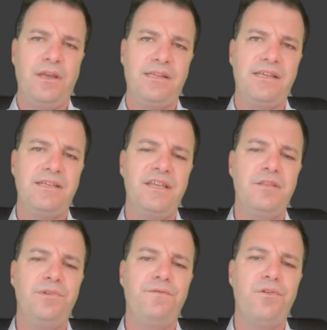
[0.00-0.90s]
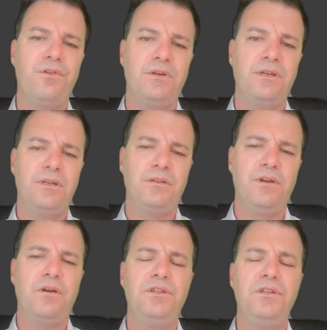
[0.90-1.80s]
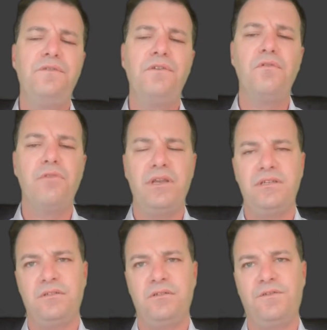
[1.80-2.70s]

And as I said before, there are different ways